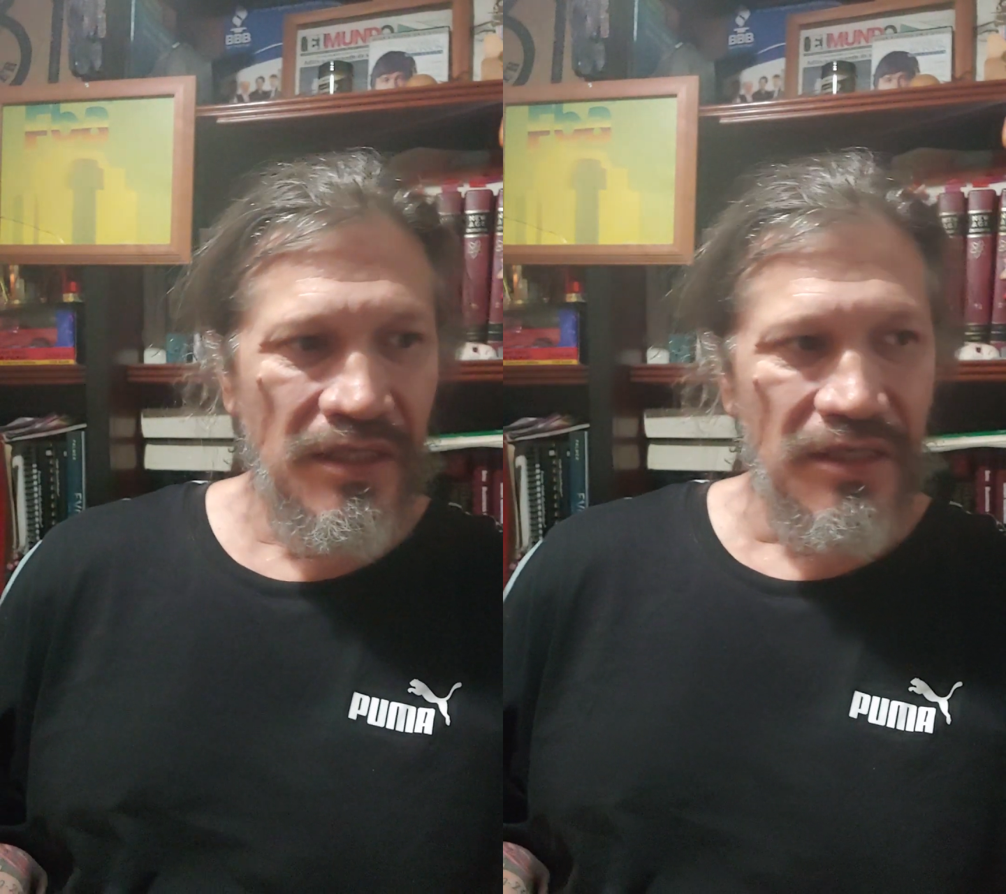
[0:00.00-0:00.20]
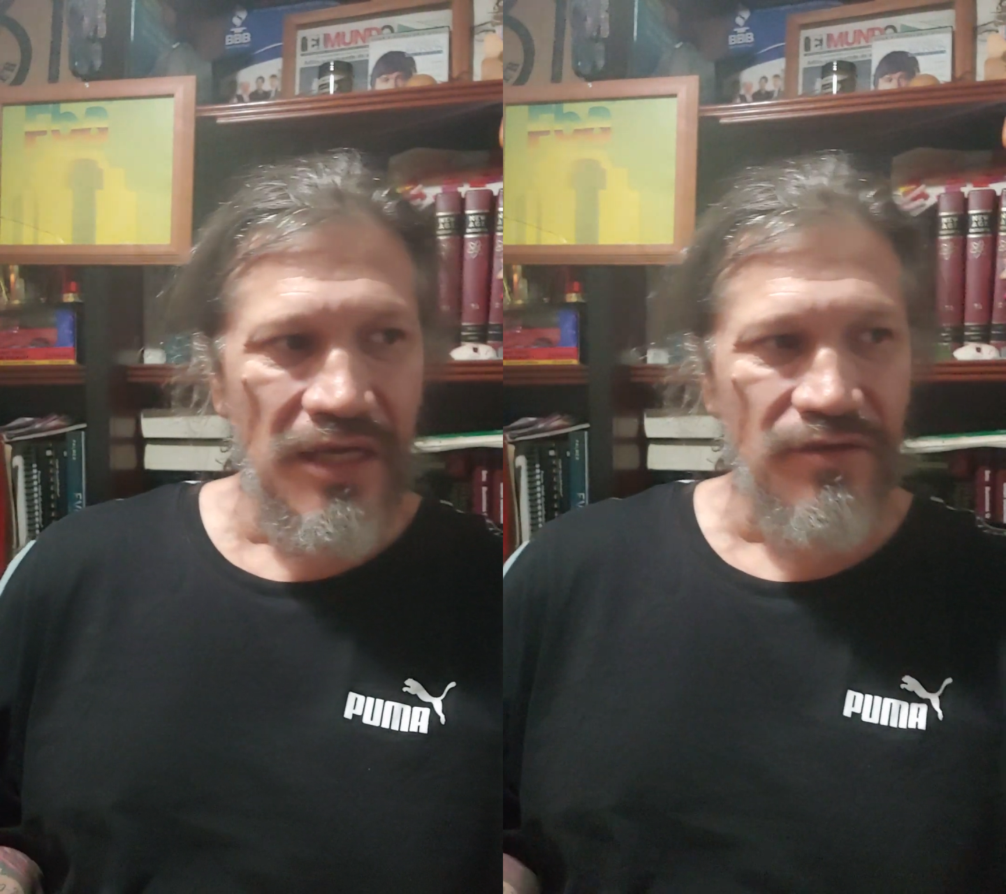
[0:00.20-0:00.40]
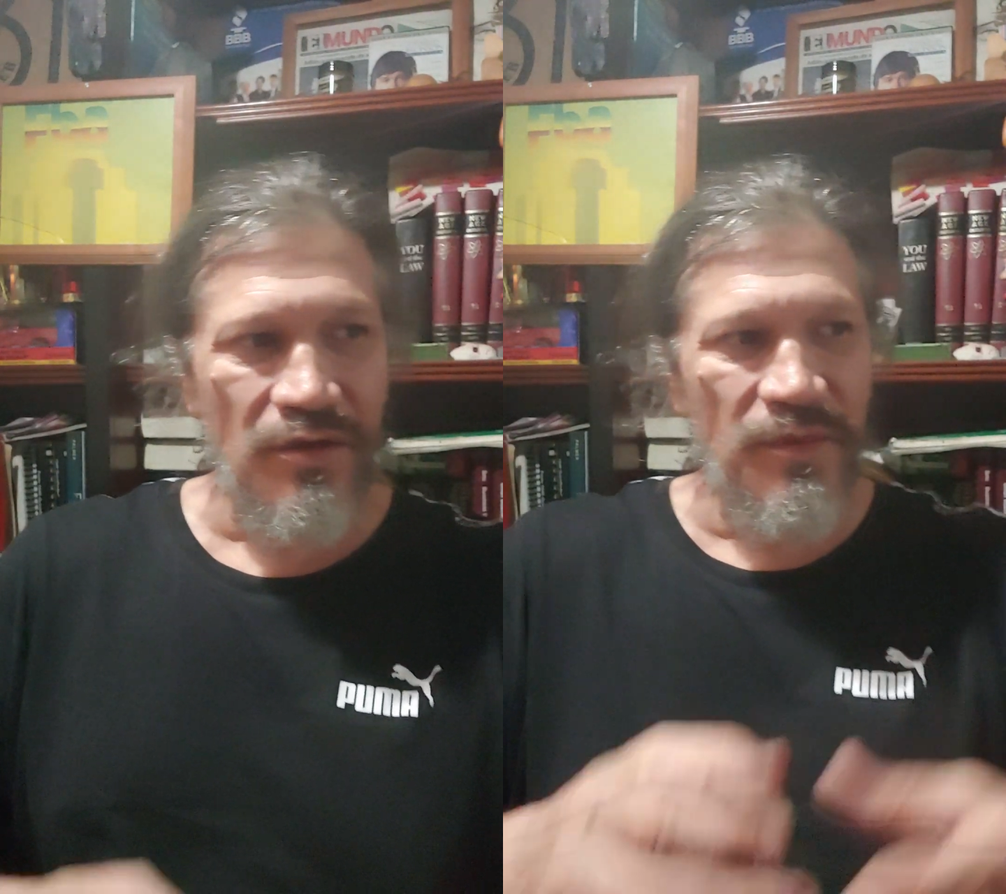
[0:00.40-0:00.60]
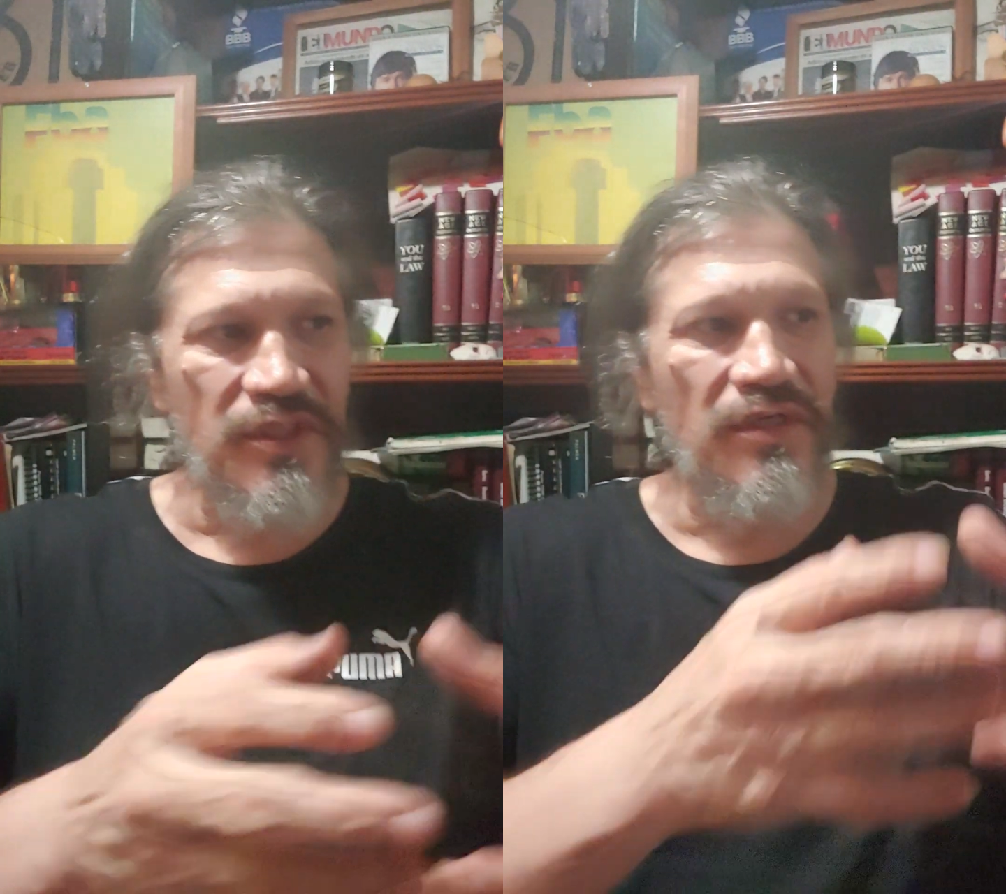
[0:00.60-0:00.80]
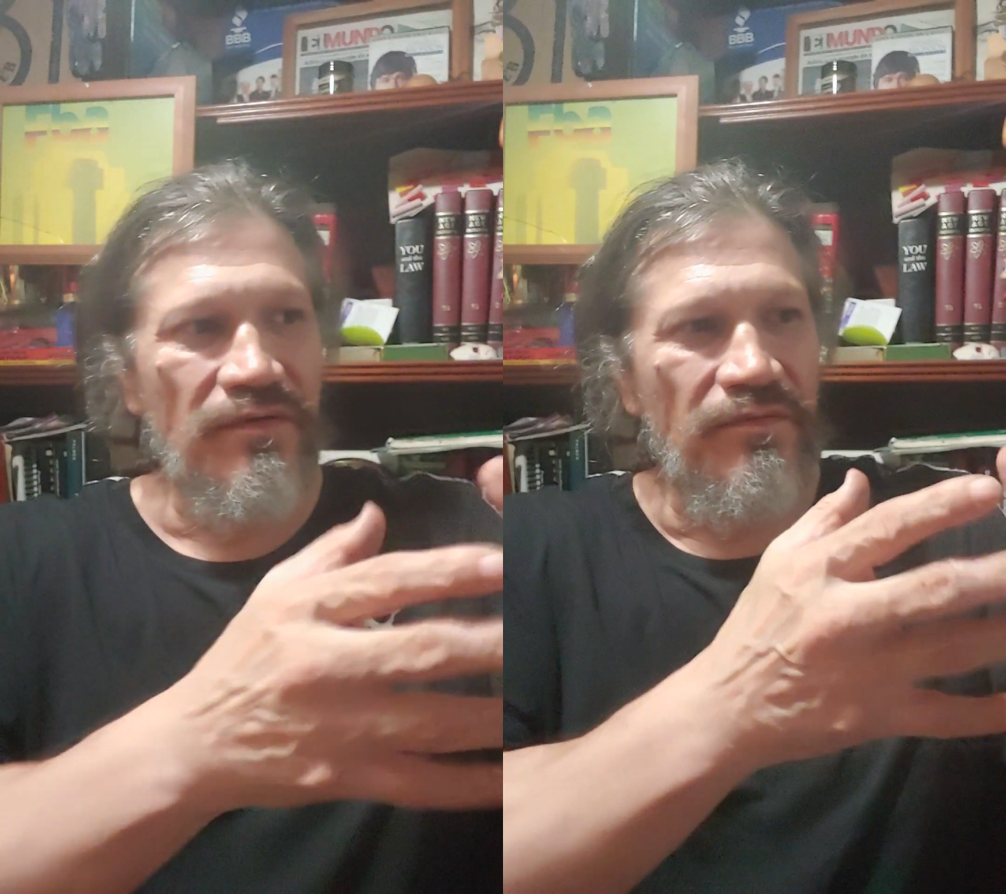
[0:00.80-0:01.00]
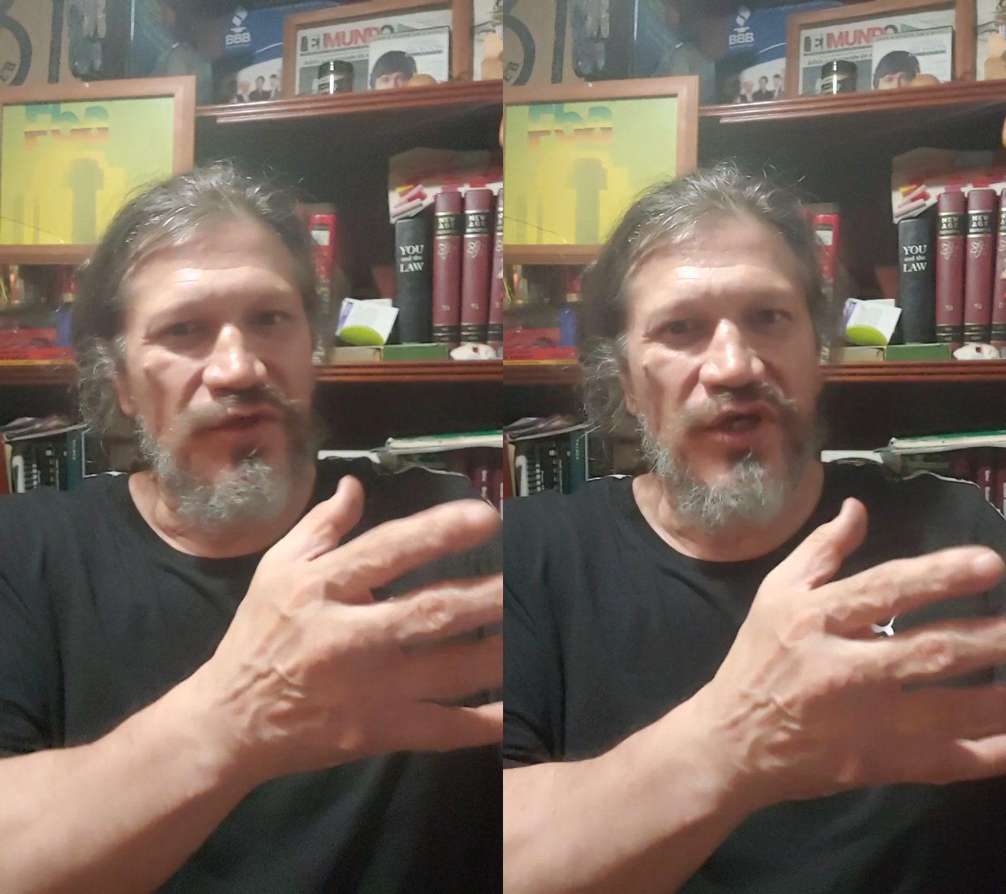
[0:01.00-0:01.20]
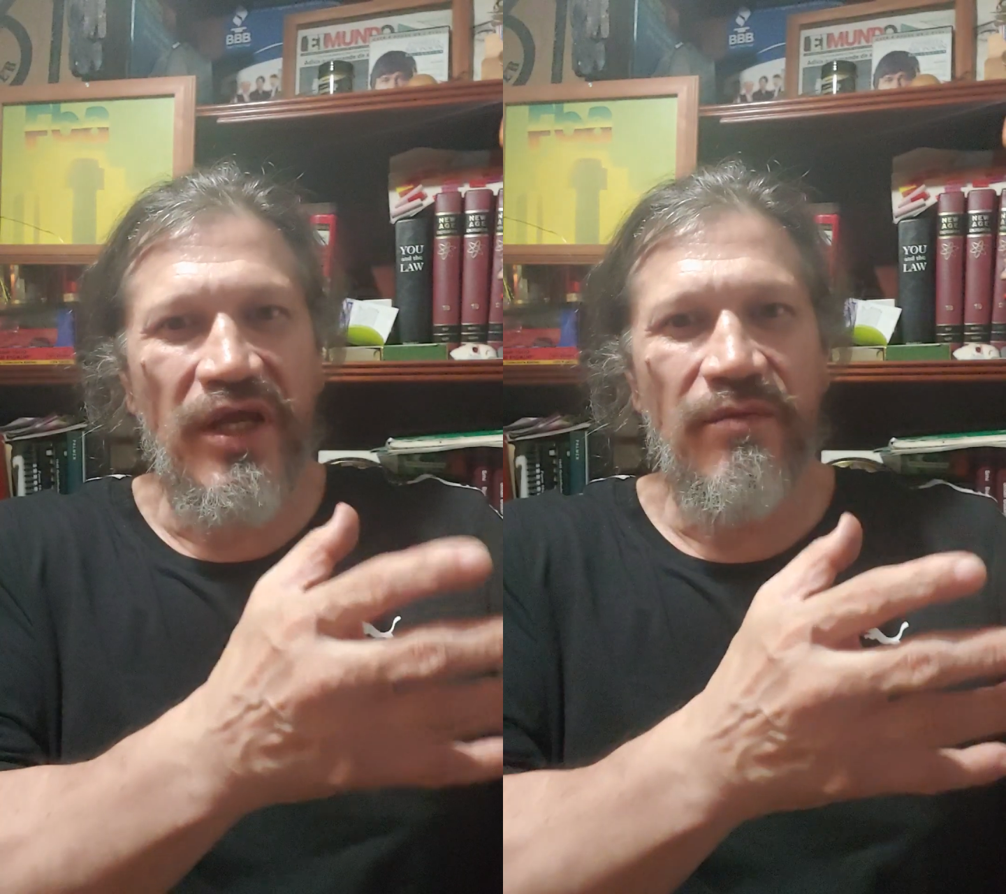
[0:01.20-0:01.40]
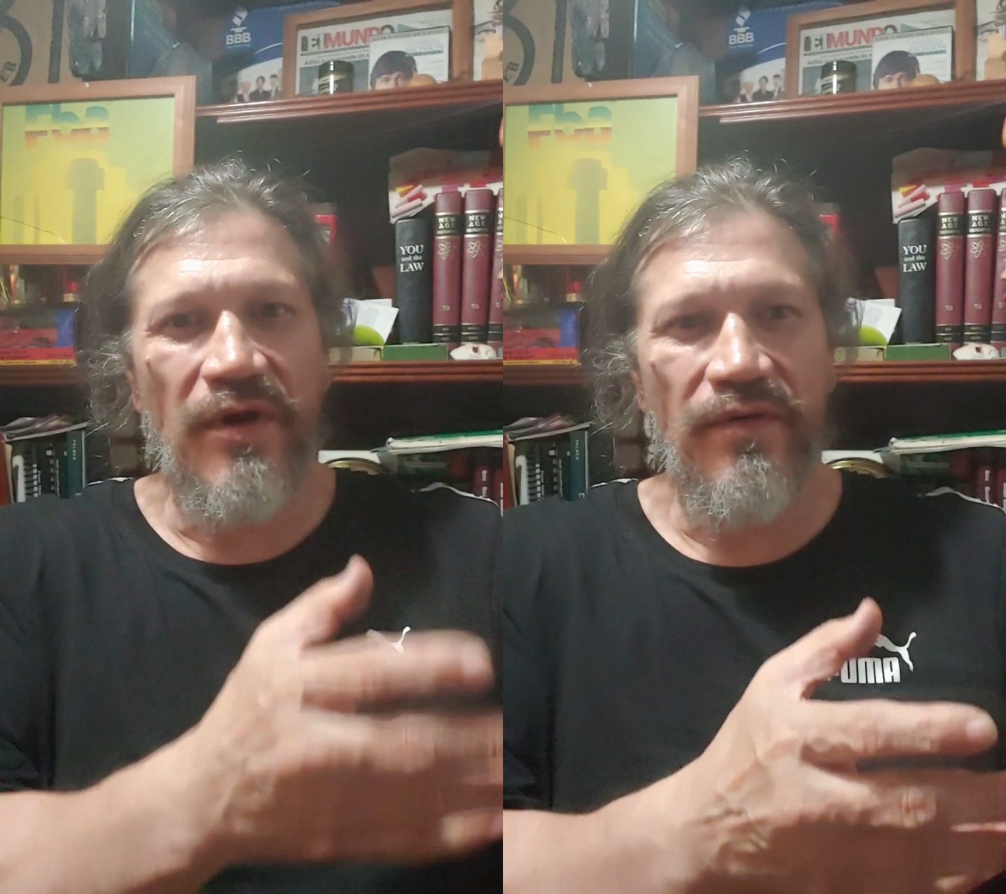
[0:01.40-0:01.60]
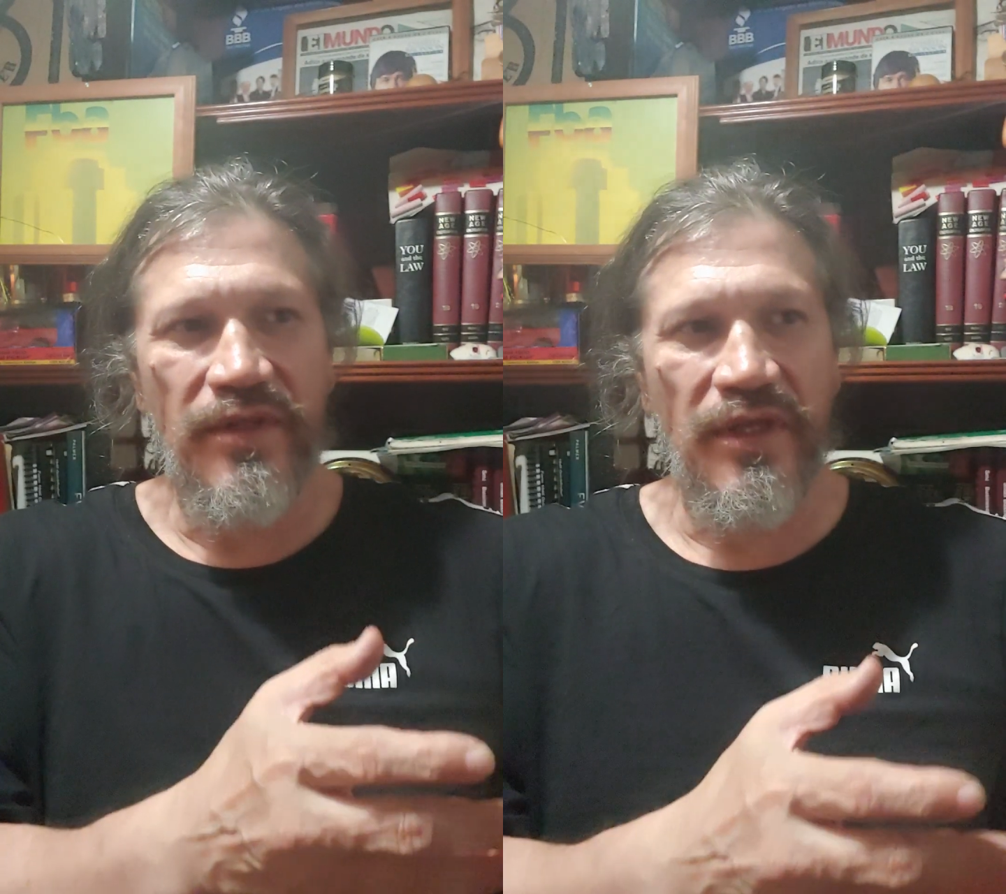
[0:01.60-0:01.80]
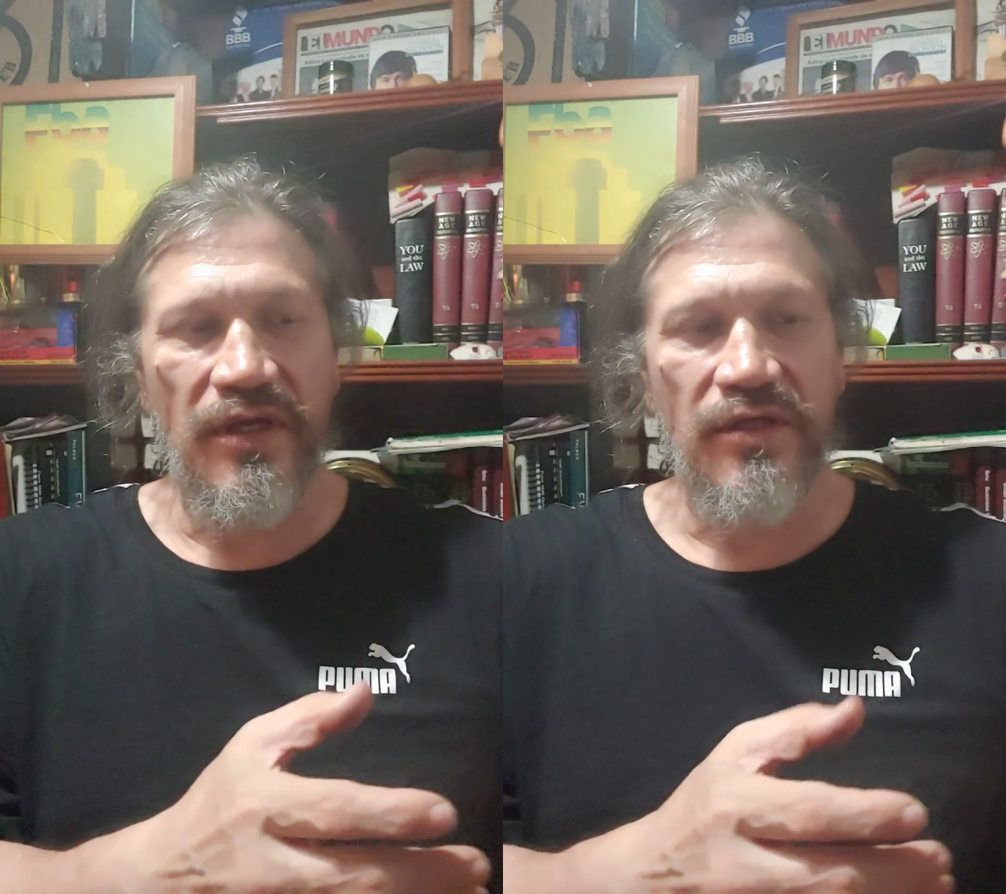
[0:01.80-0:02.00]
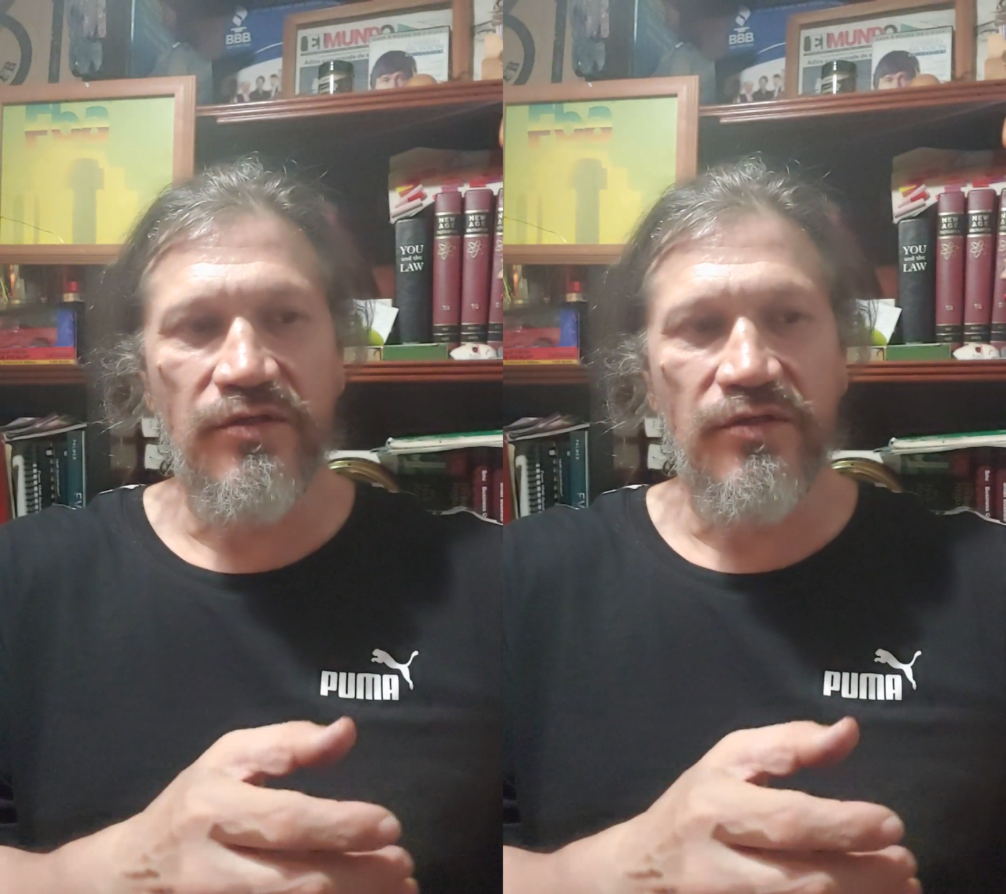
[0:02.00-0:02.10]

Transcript: You have so much to jam everything.